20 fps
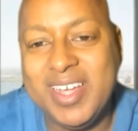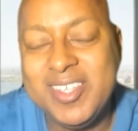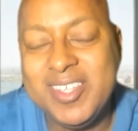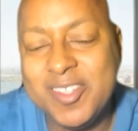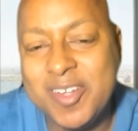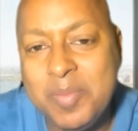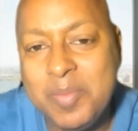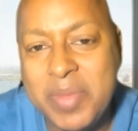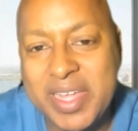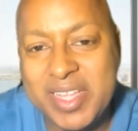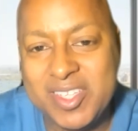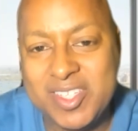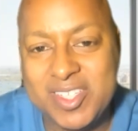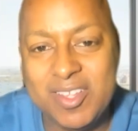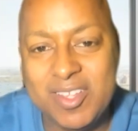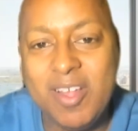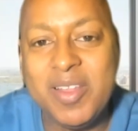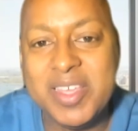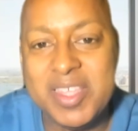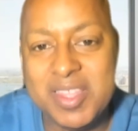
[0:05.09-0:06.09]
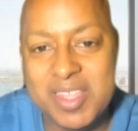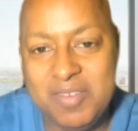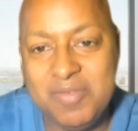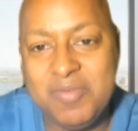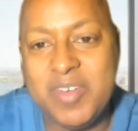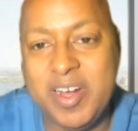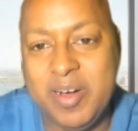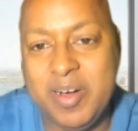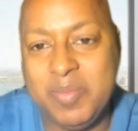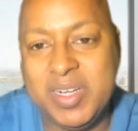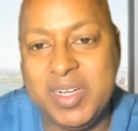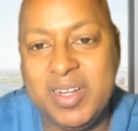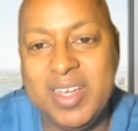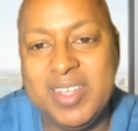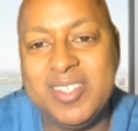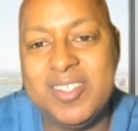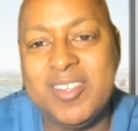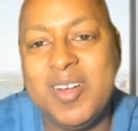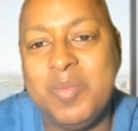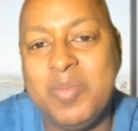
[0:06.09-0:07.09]
I start by installing the environment.
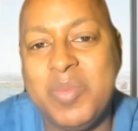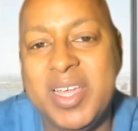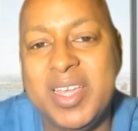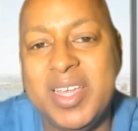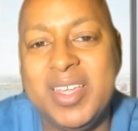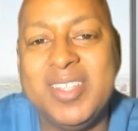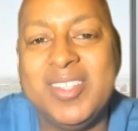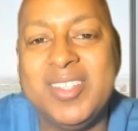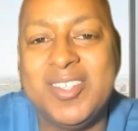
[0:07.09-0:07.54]
I start by